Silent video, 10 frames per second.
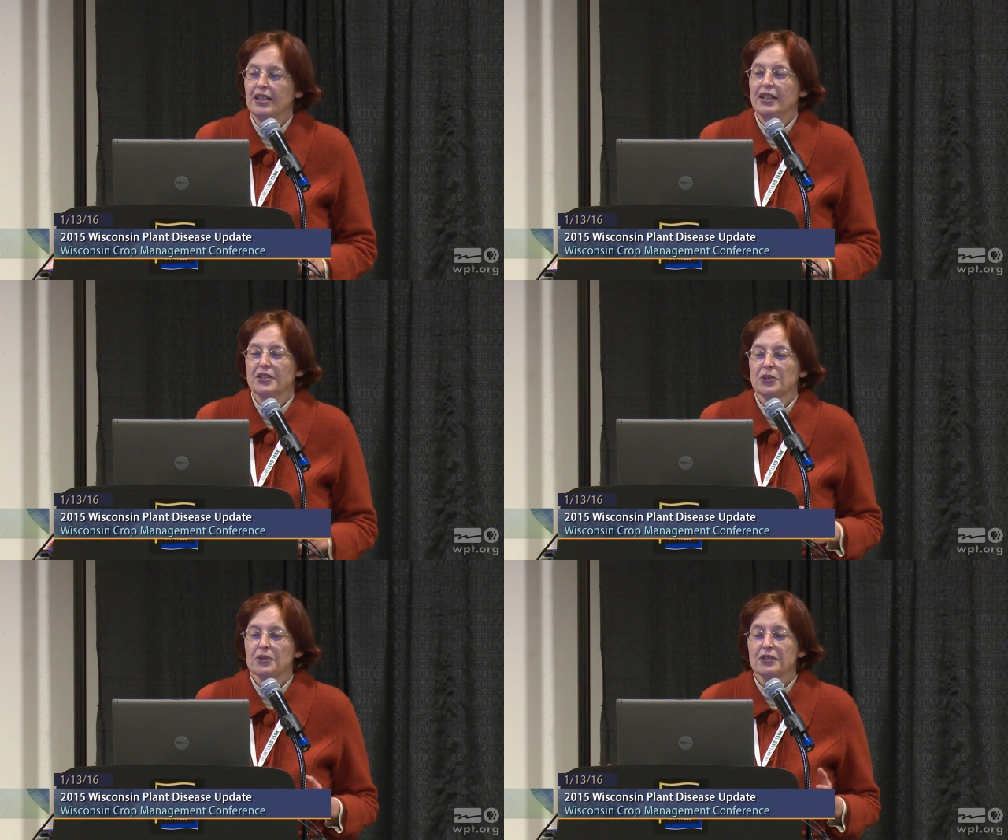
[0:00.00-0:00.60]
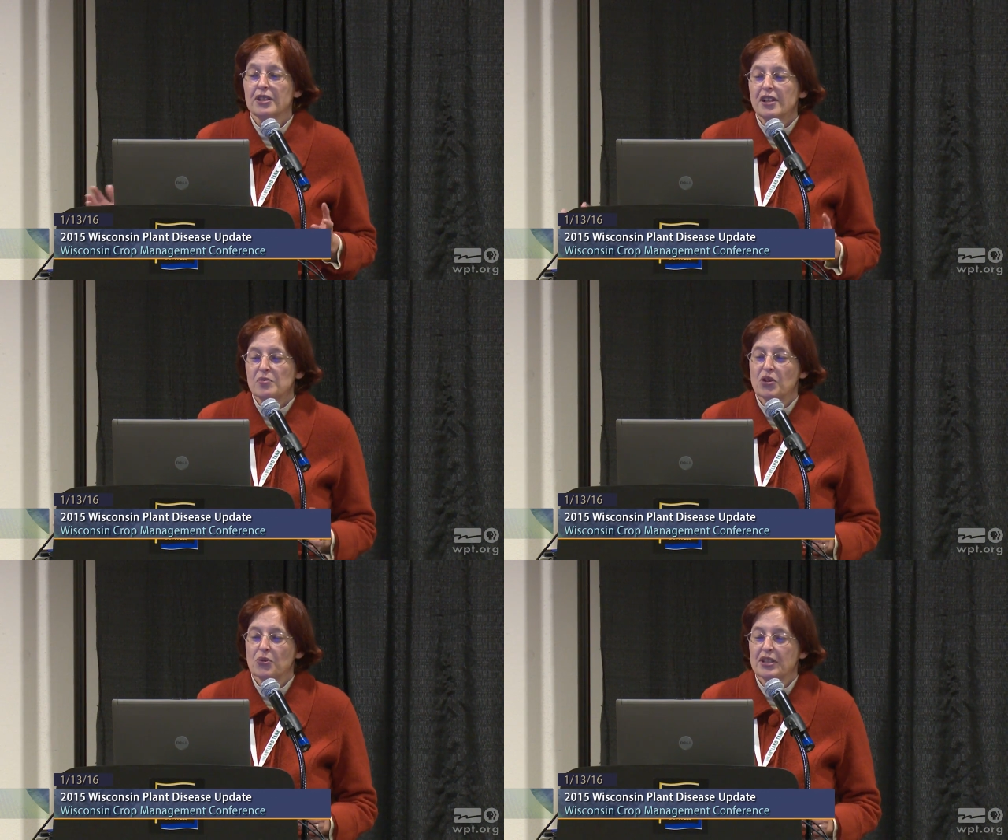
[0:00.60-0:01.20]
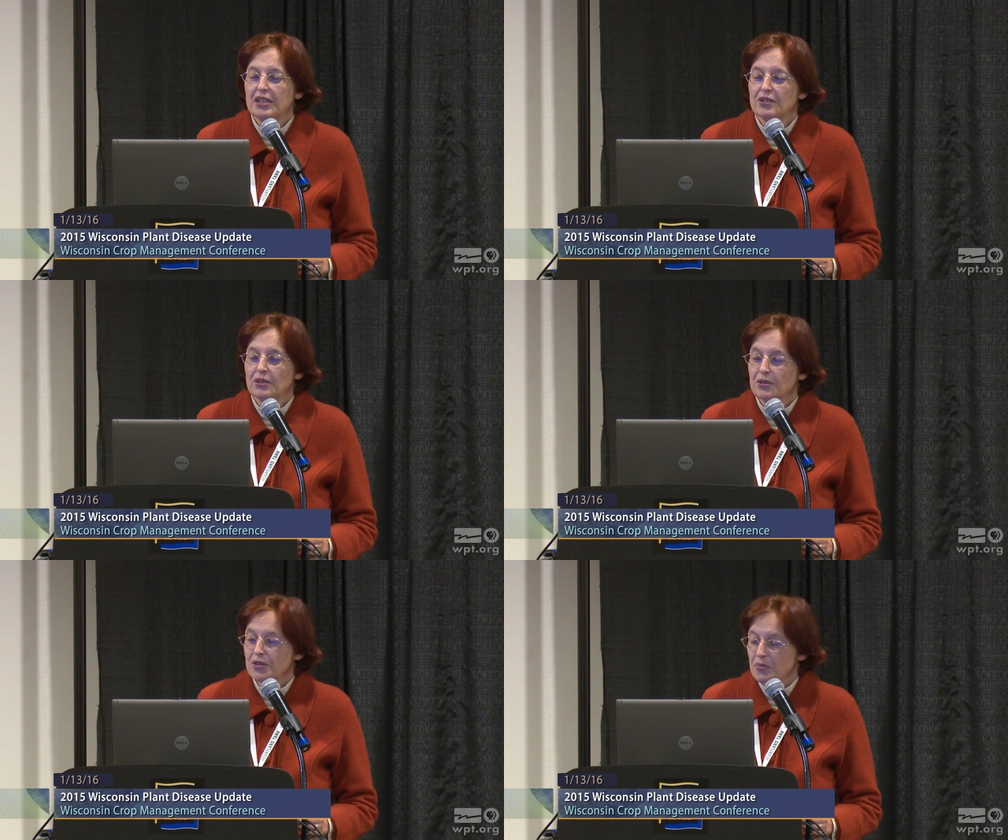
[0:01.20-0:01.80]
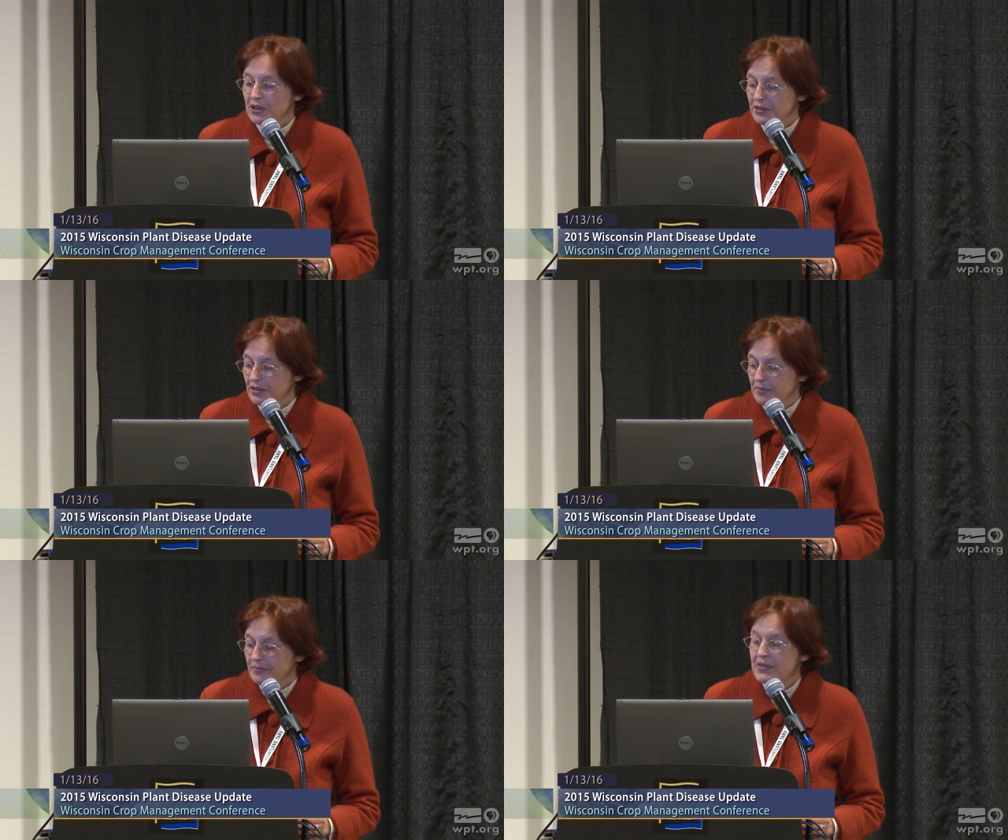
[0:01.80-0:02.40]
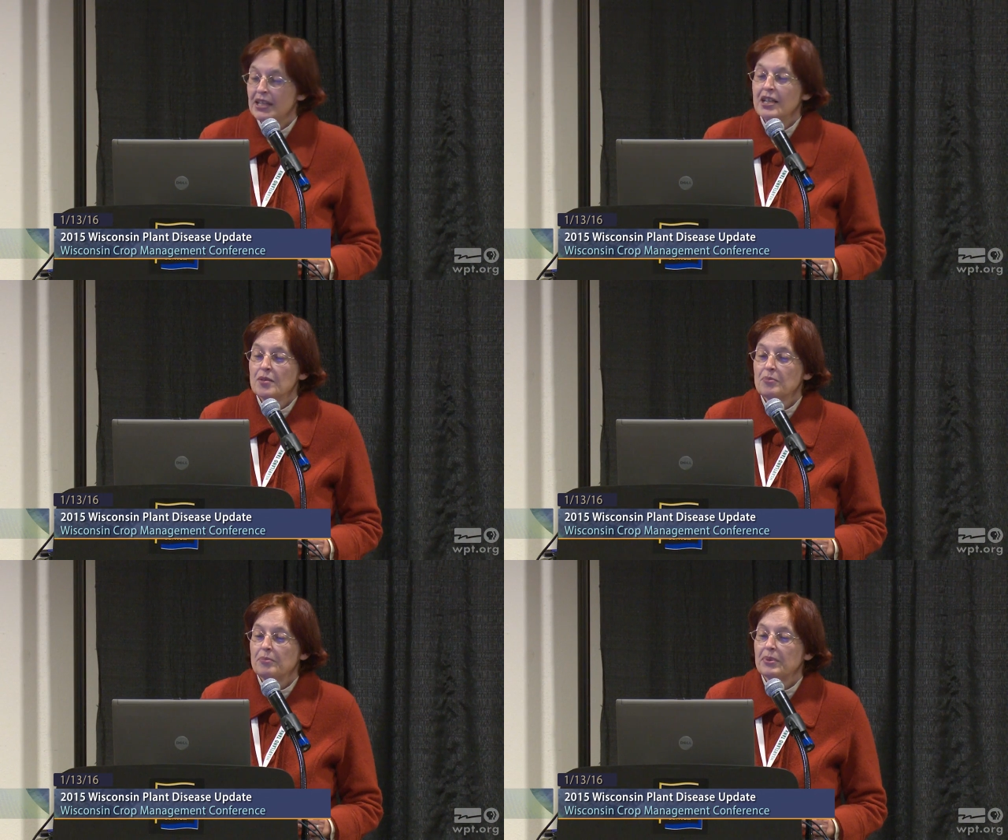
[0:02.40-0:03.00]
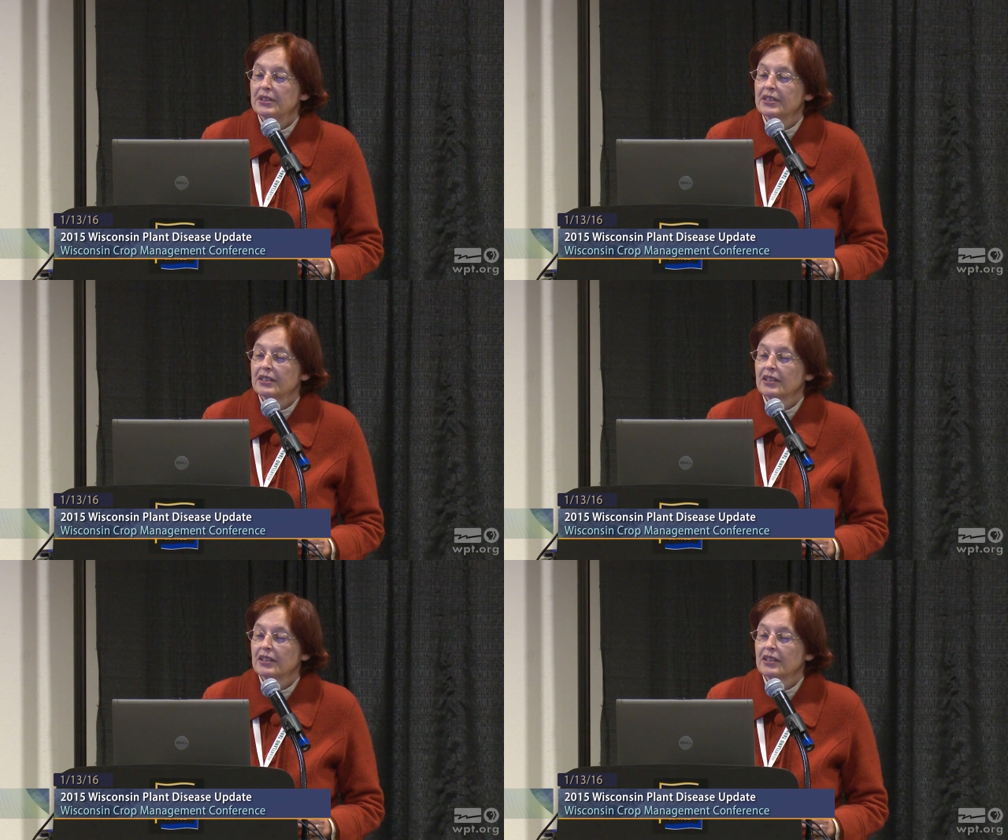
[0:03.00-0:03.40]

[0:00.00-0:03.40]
so there's a lot more we need to learn about them. But